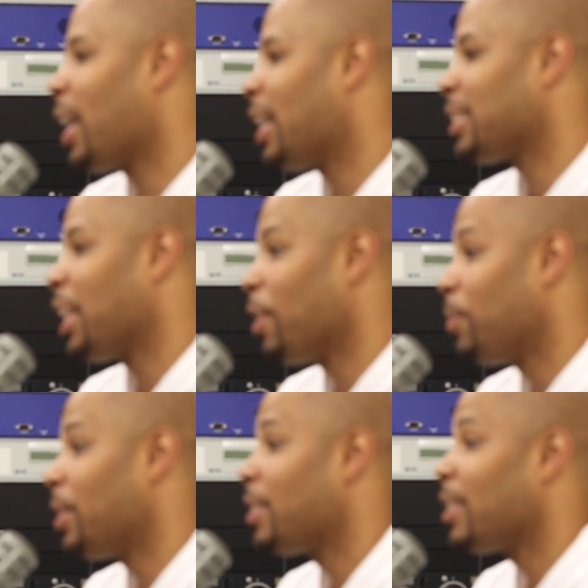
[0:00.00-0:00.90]
guys that
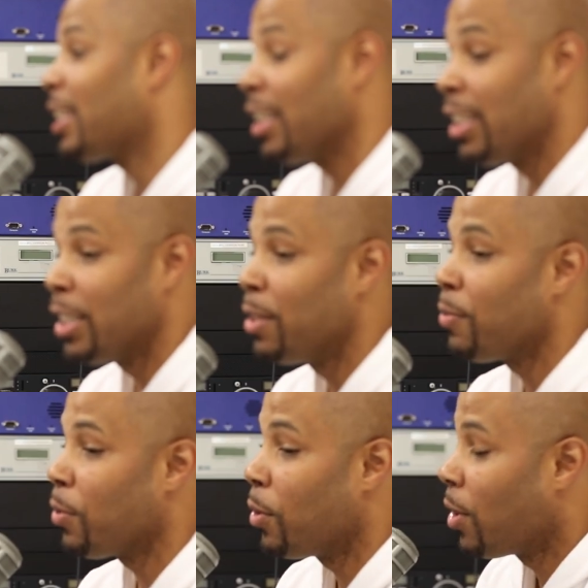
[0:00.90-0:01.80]
have been killing
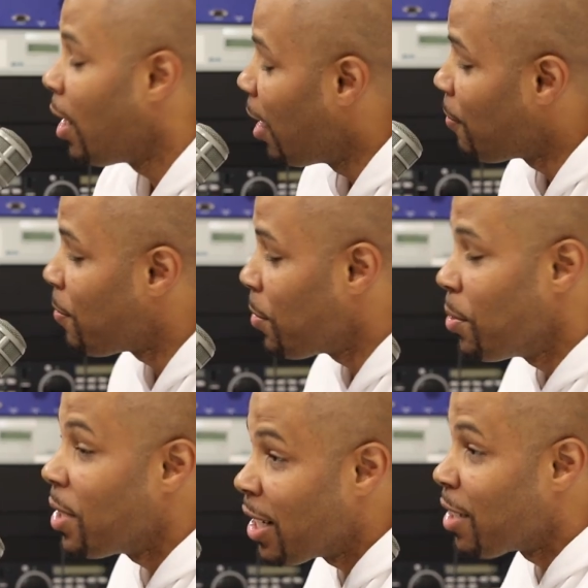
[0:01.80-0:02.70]
it for a
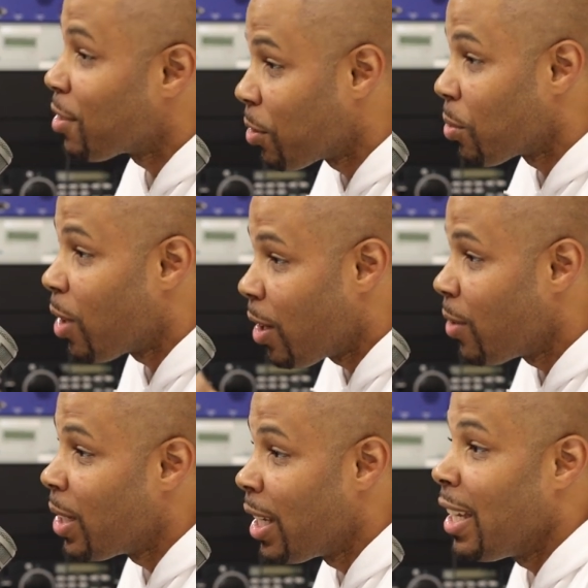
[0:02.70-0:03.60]
few years in a
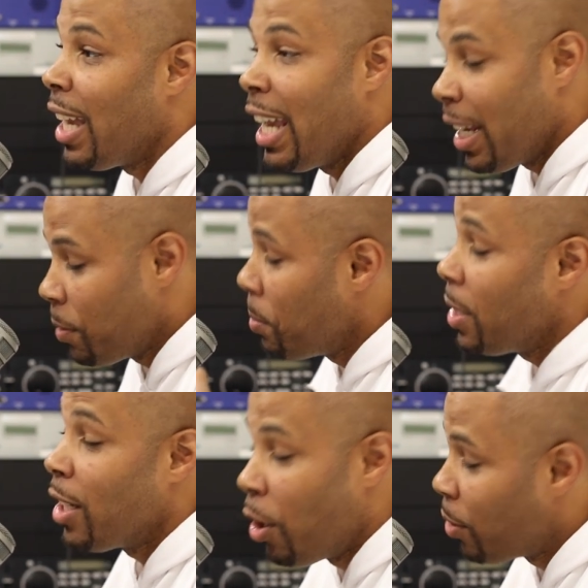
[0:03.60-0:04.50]
row. Uh-huh. And
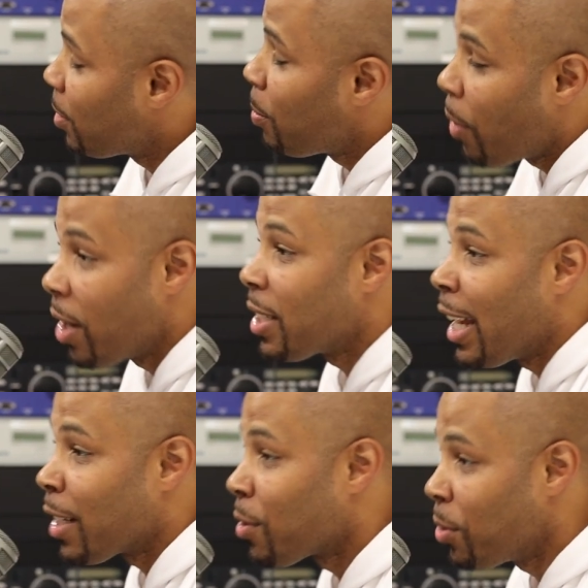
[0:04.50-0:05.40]
Migos are part of
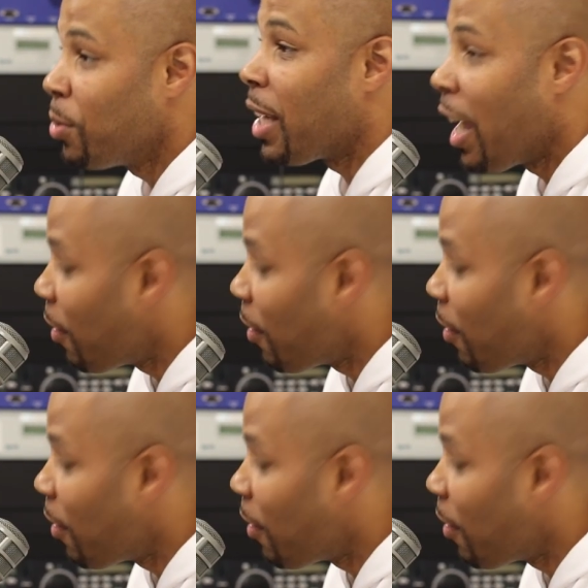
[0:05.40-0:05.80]
that crew that uh-huh.